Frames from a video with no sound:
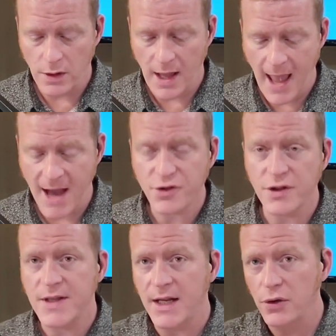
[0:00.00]
So we'll
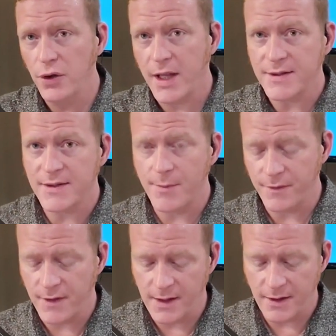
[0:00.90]
actually take a look at
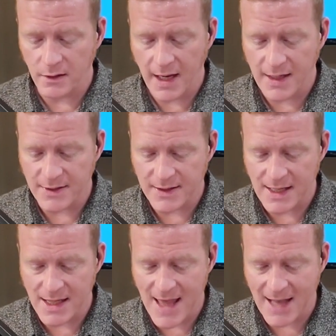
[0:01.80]
some of the
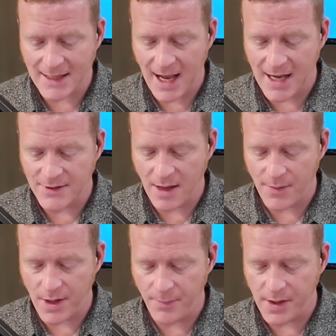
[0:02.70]
latest in that case
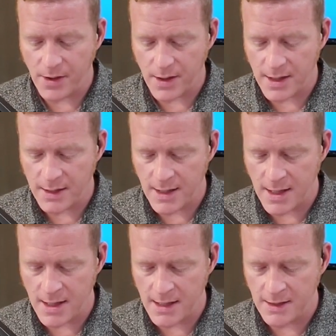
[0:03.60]
coming up here
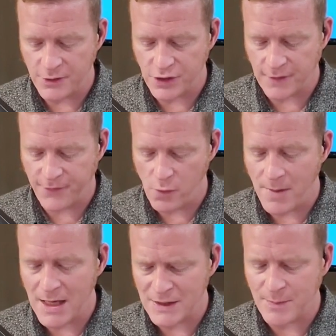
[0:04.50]
in just a
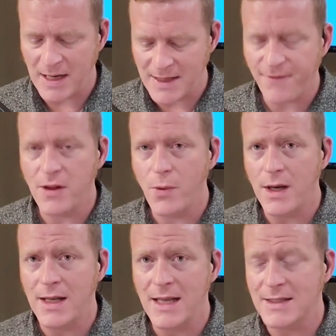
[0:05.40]
few minutes. But I
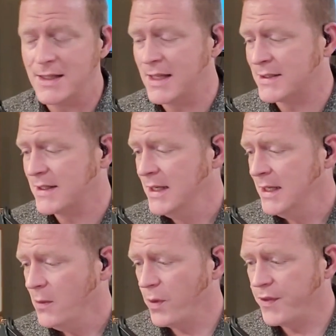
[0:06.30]
definitely wanted to get to this
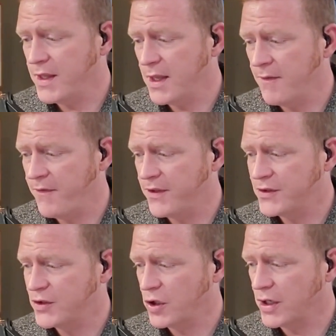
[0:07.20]
with the
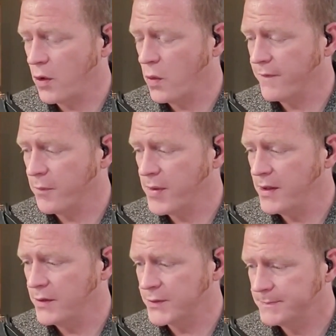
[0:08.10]
Fifth Circuit Court of
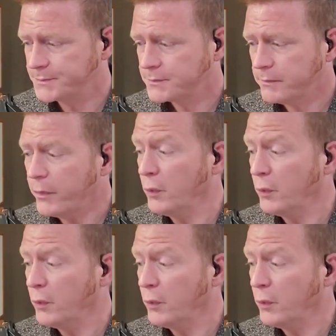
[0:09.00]
Appeals